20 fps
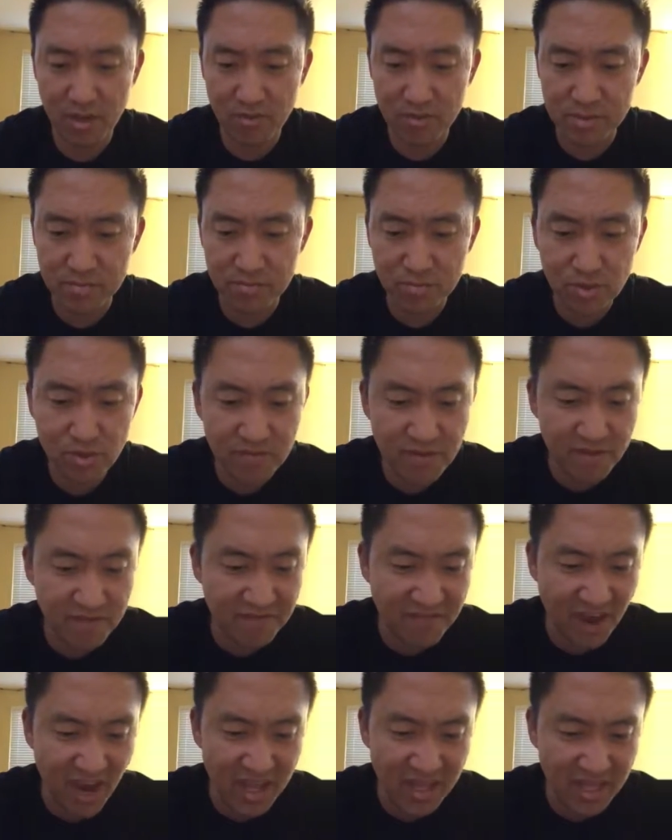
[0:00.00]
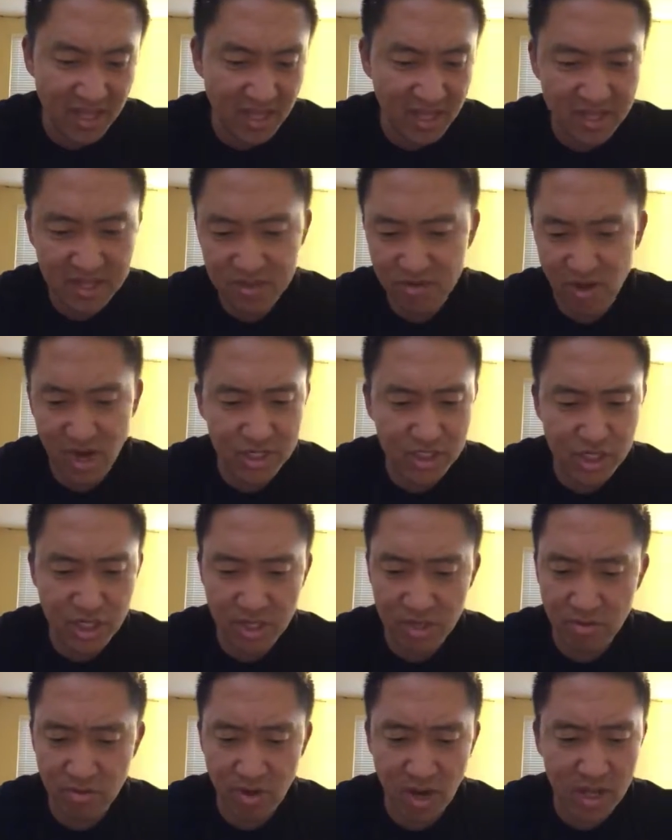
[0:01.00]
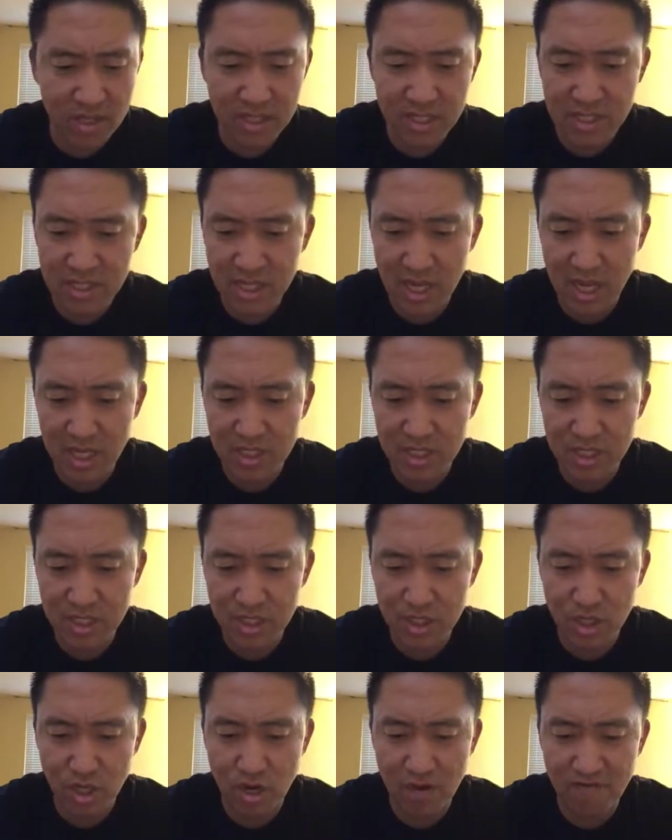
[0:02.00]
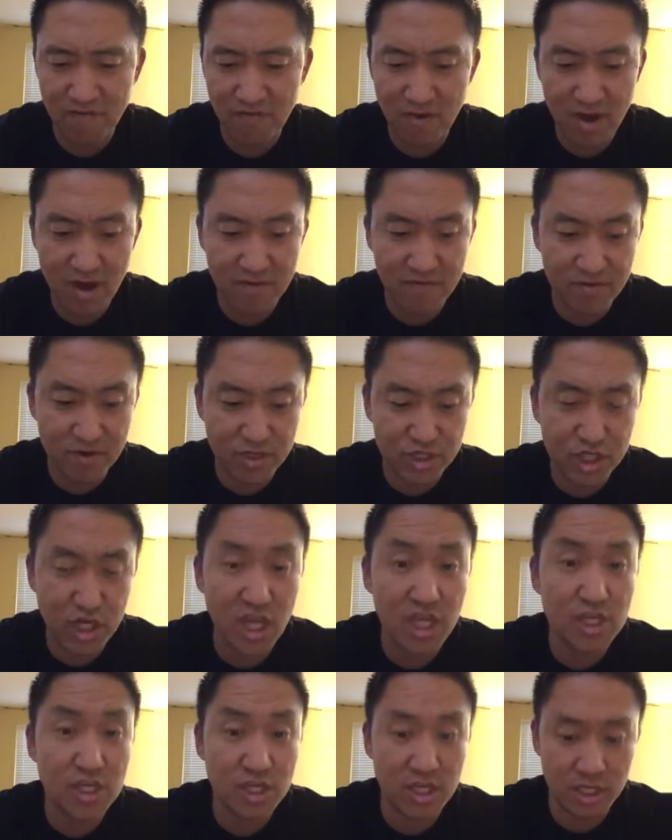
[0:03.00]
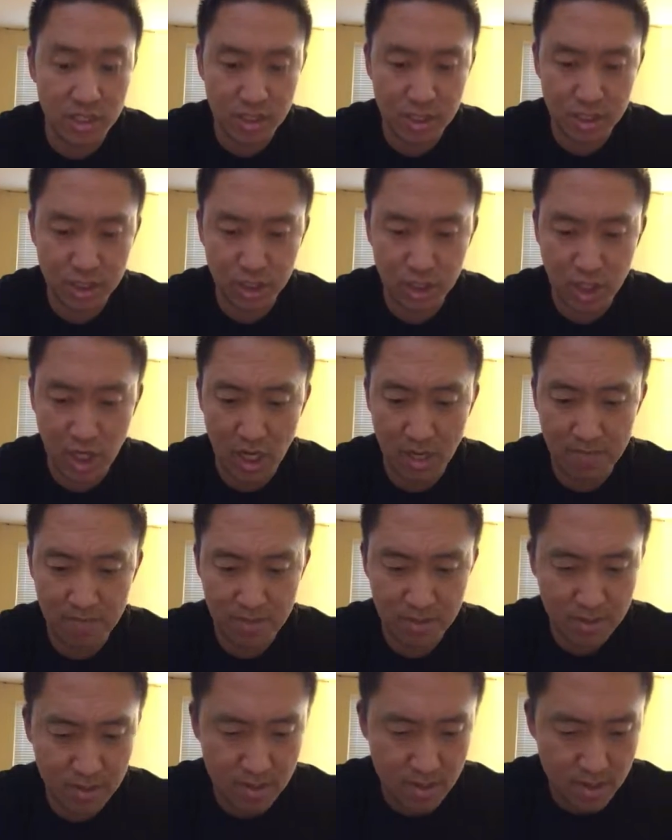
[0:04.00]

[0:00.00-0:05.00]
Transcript: It was moving violently, thrashing around the sides of the jar, forever changing its shape.